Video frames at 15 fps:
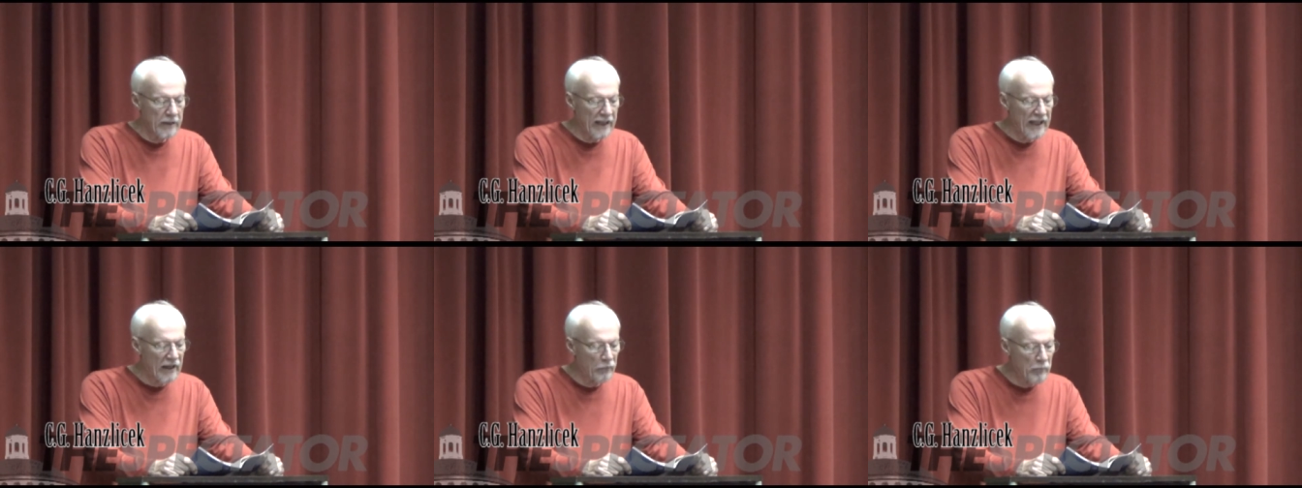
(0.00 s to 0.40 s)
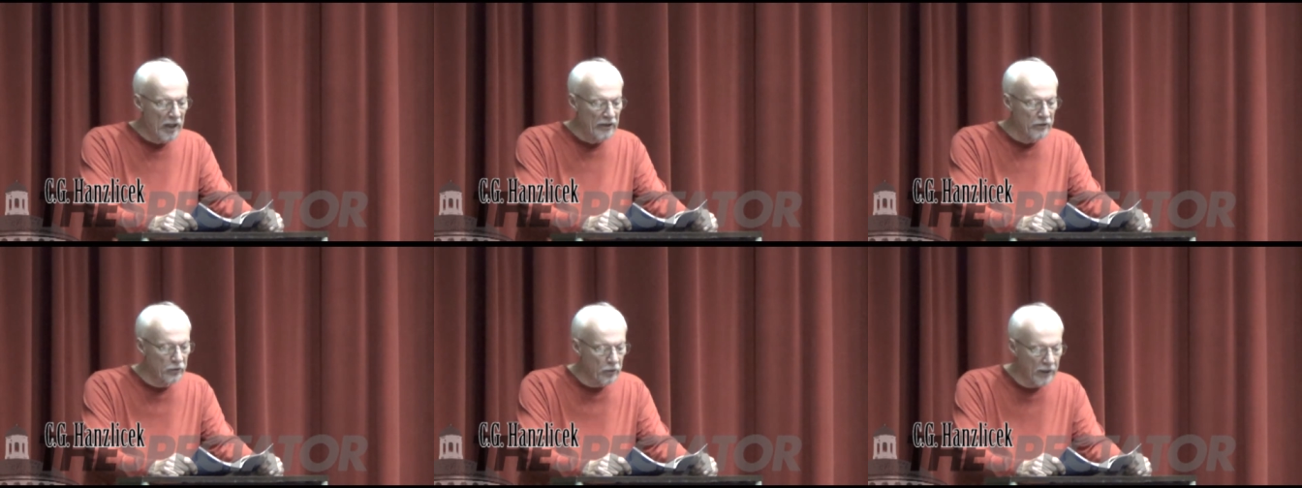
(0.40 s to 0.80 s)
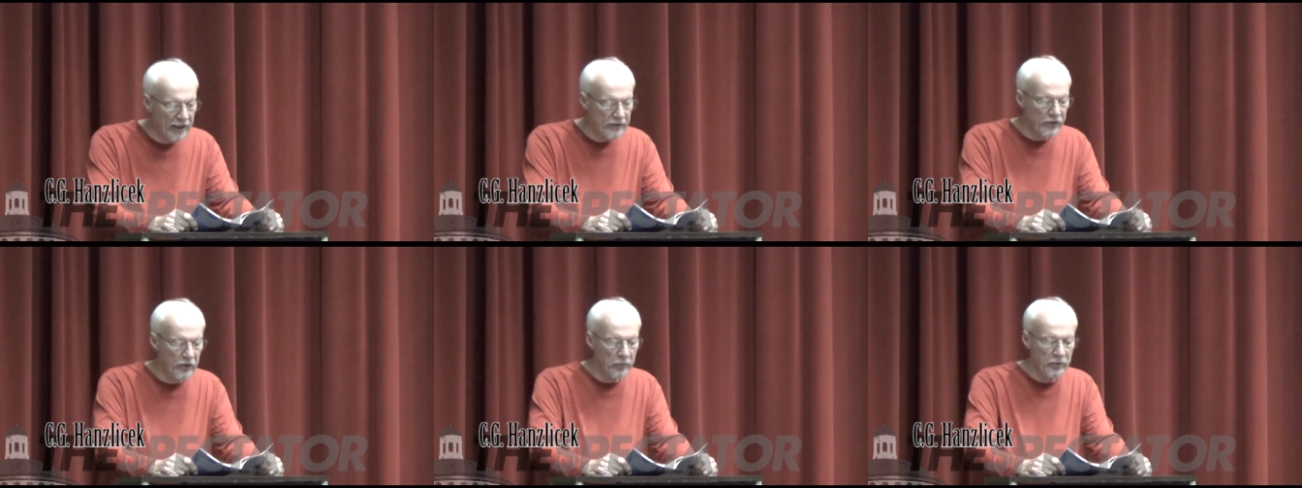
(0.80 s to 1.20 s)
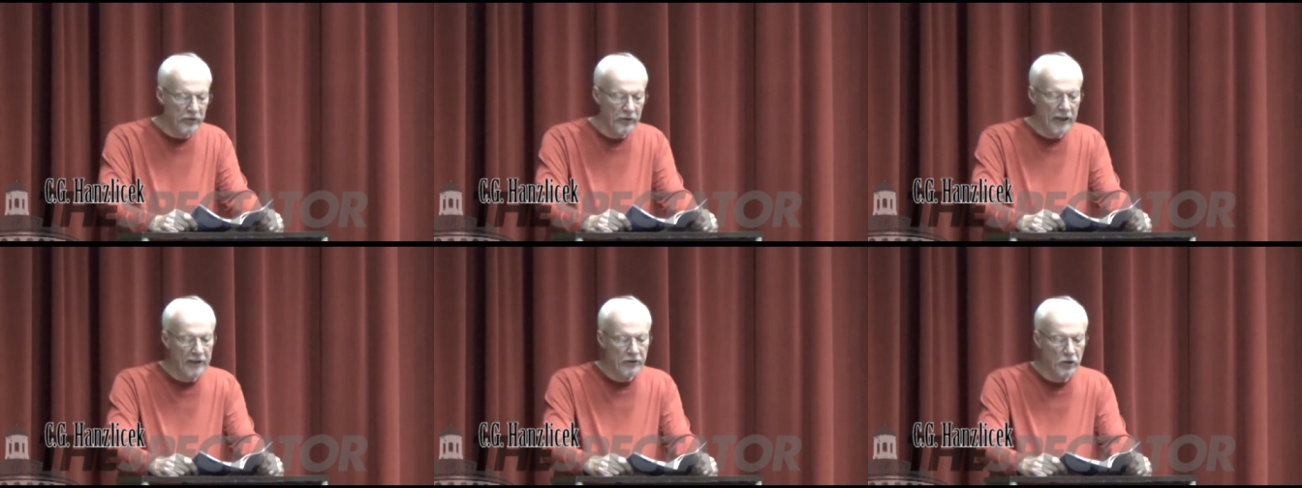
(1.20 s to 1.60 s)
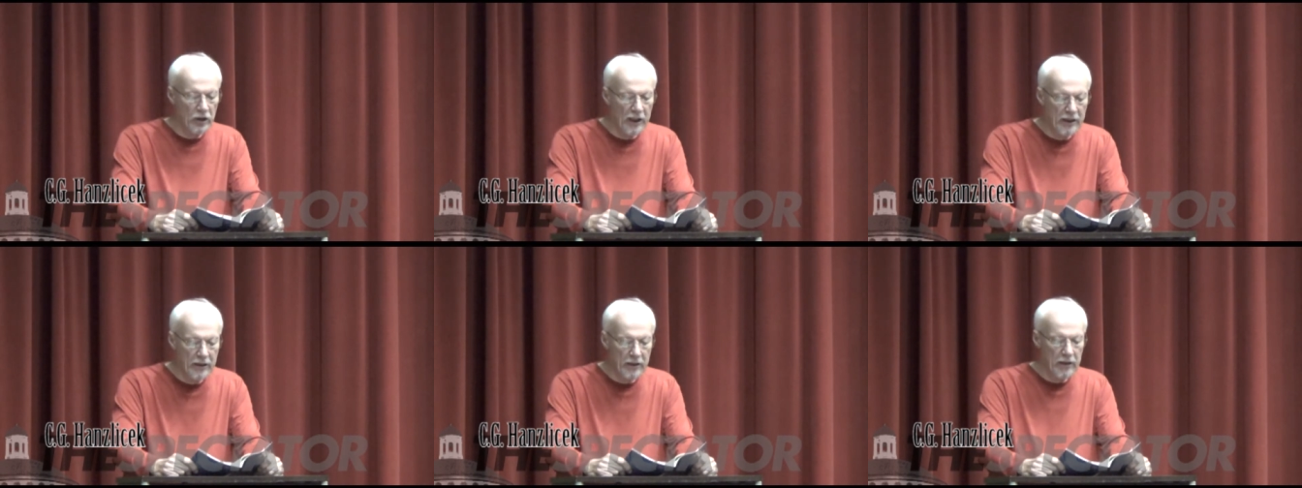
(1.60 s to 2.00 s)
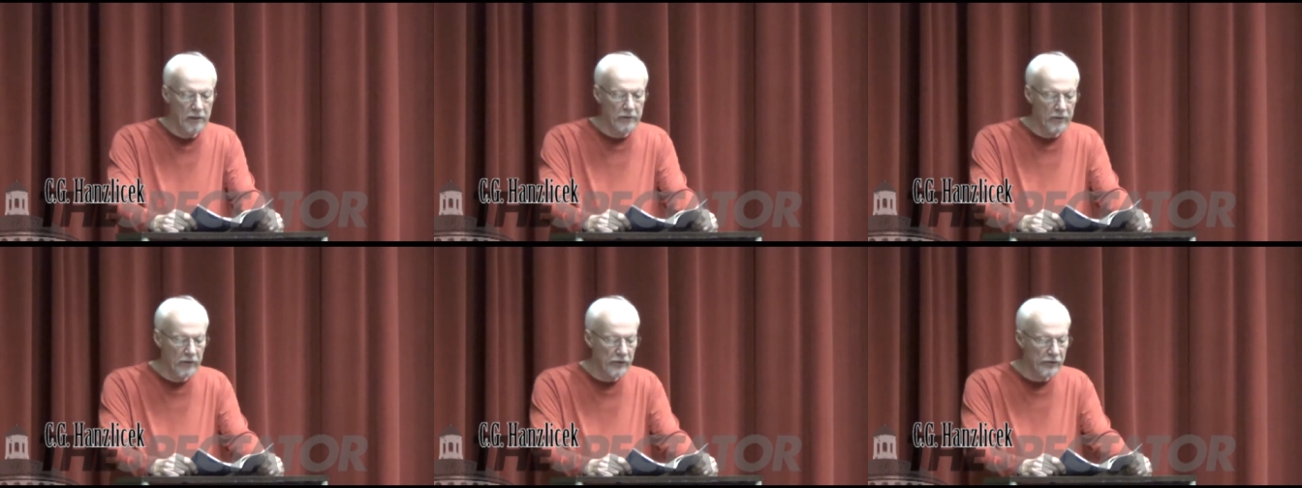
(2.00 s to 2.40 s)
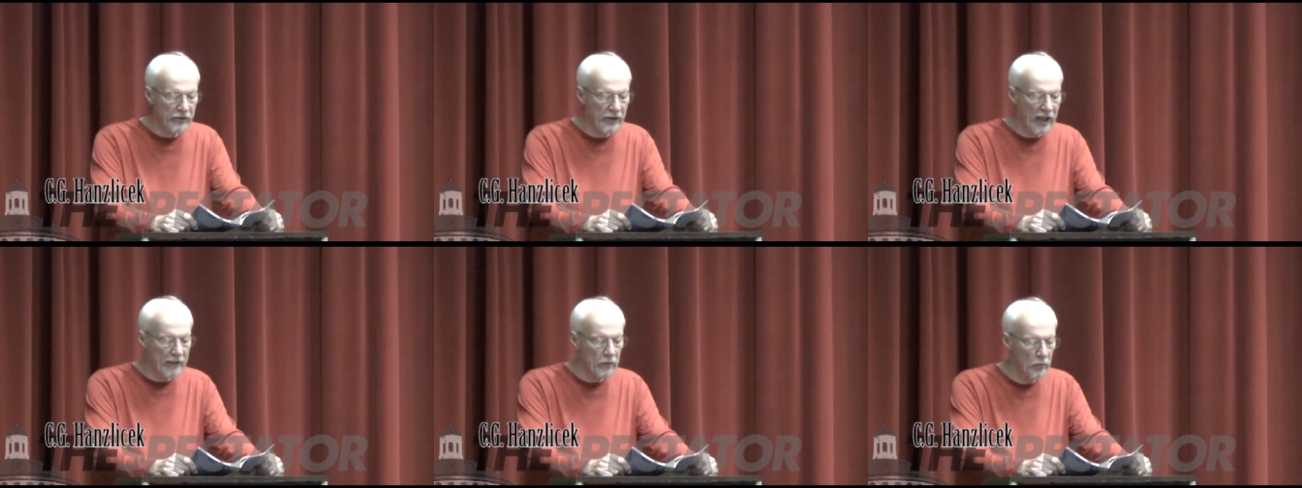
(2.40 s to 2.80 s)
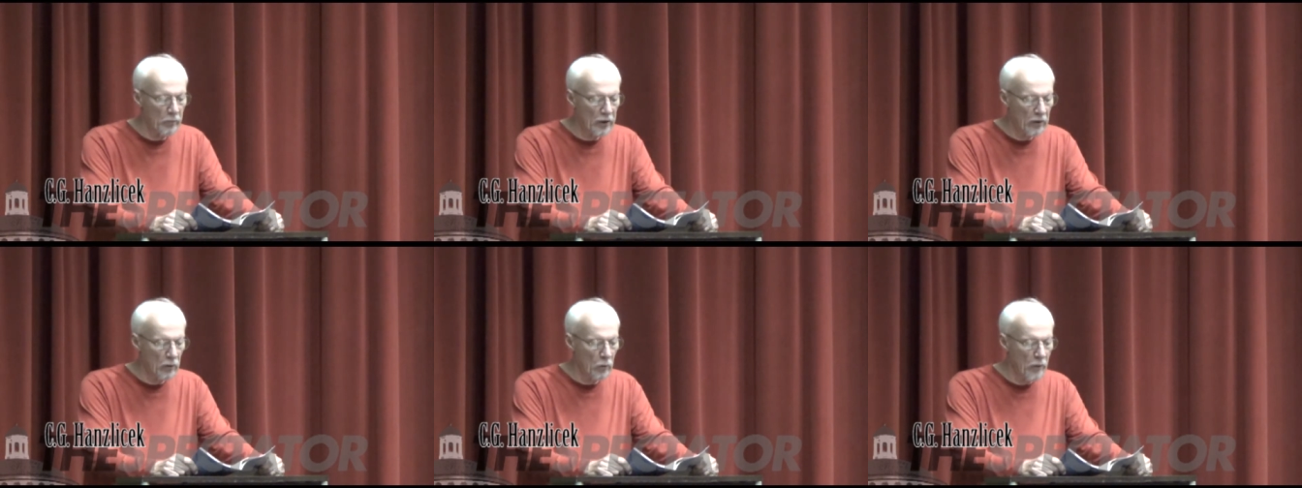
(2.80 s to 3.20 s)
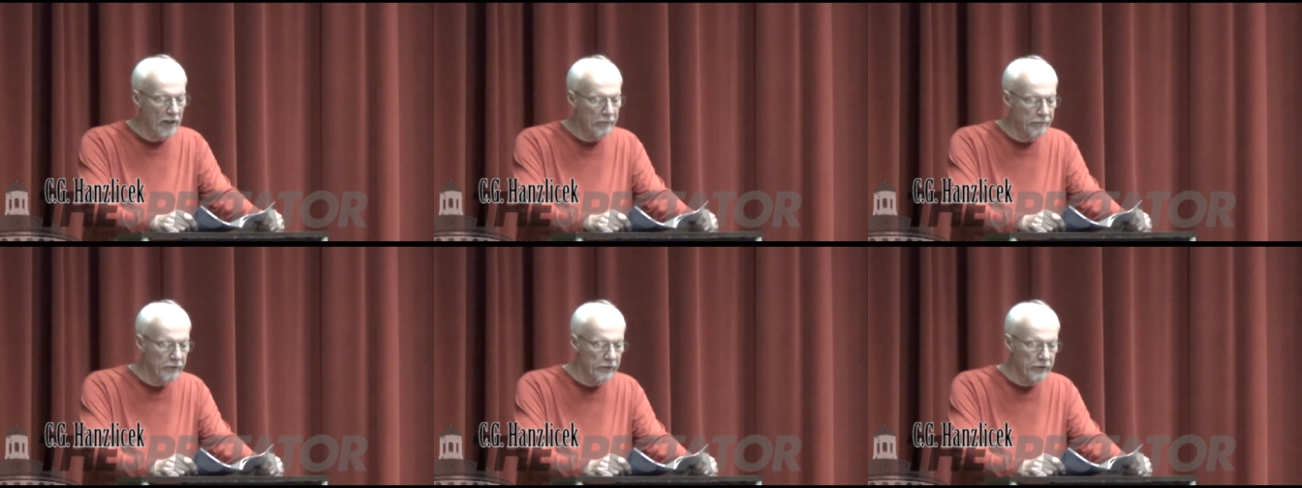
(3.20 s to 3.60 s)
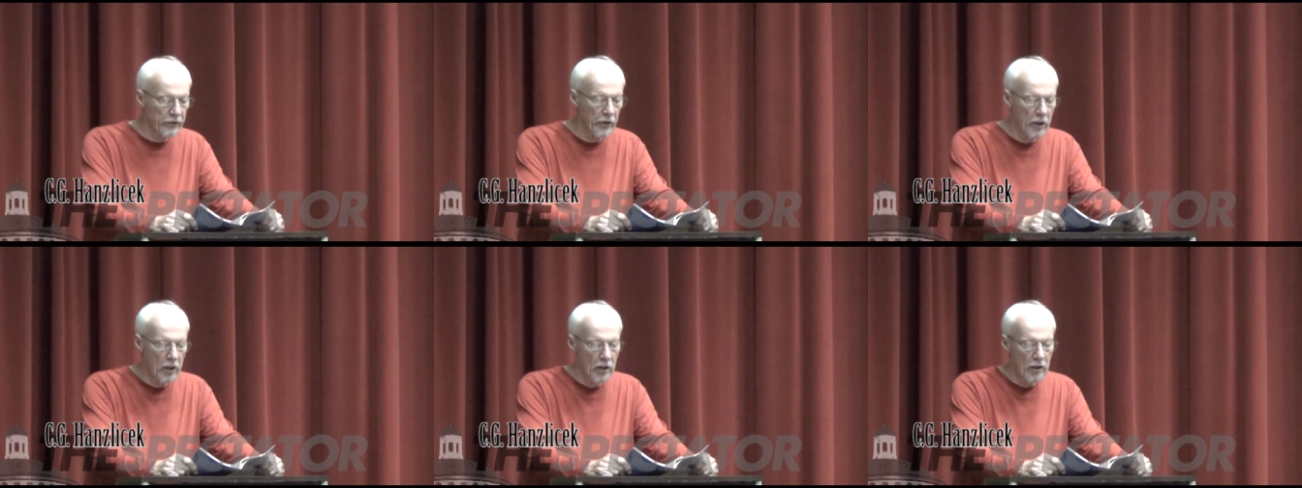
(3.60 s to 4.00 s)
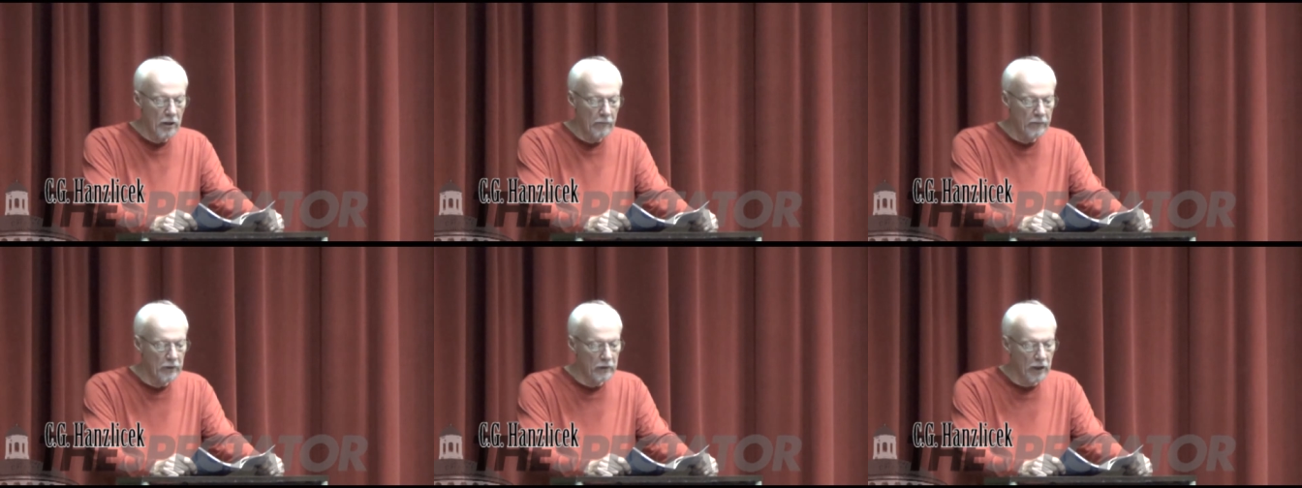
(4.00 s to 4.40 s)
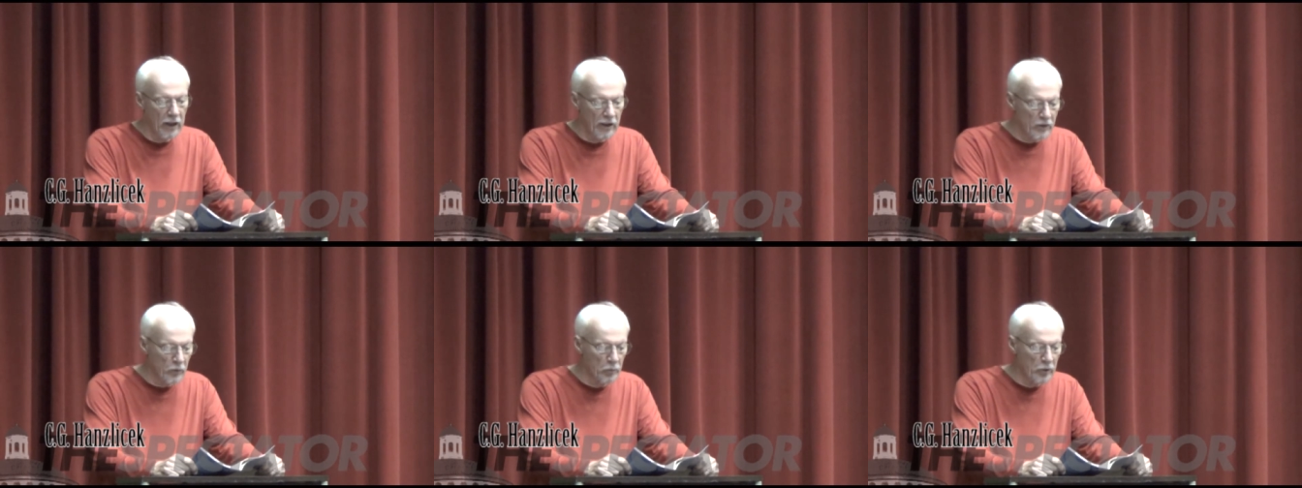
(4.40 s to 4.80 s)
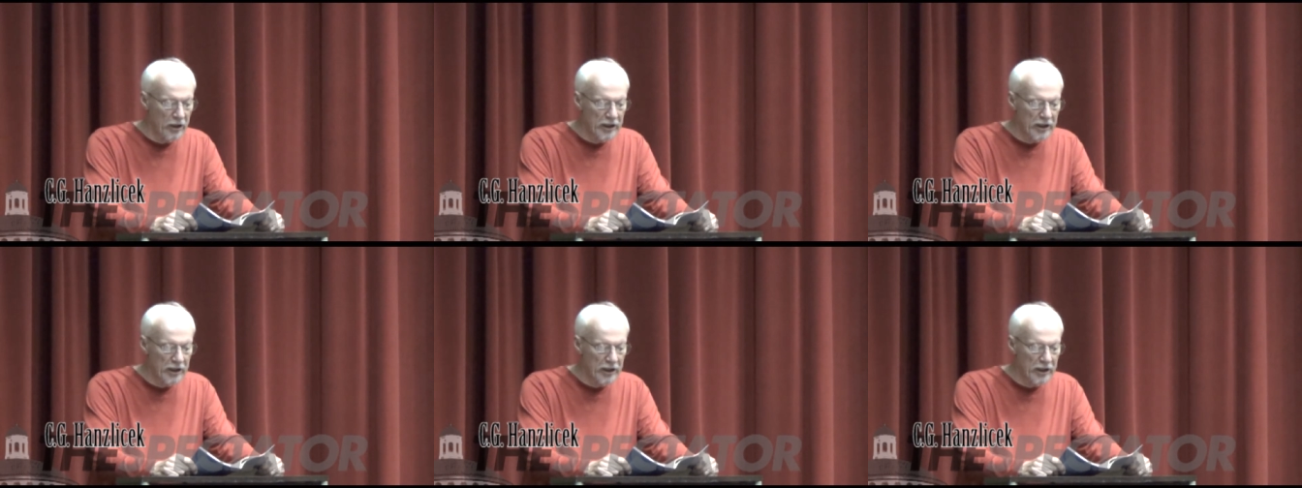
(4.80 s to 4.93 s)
they have been transubstantiated into the sacramental wafers of the large